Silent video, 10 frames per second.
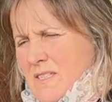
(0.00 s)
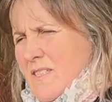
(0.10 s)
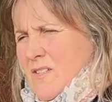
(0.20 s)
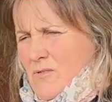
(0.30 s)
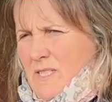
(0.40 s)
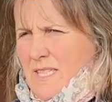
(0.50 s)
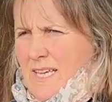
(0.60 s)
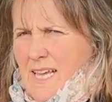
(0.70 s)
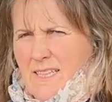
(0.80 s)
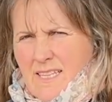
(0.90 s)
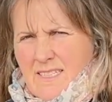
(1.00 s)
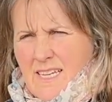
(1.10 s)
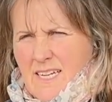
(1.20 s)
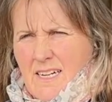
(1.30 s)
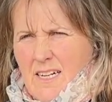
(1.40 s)
and the older they get, things
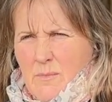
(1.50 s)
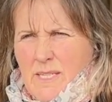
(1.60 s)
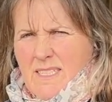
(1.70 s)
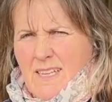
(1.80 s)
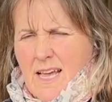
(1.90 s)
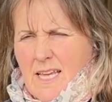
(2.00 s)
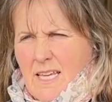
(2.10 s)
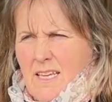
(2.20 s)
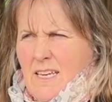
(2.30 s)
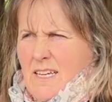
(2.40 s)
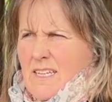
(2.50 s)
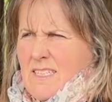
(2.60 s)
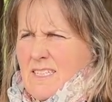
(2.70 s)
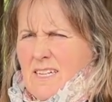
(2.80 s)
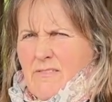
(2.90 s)
get a little bit saggy.
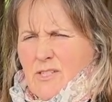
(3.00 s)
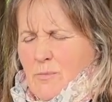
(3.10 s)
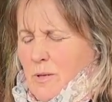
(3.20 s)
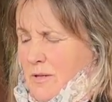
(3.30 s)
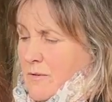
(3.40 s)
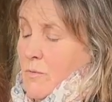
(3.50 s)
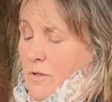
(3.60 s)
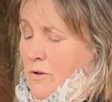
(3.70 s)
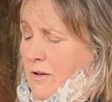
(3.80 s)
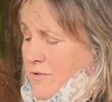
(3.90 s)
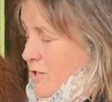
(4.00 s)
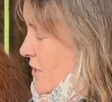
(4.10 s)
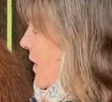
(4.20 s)
It's inevitable with all of us,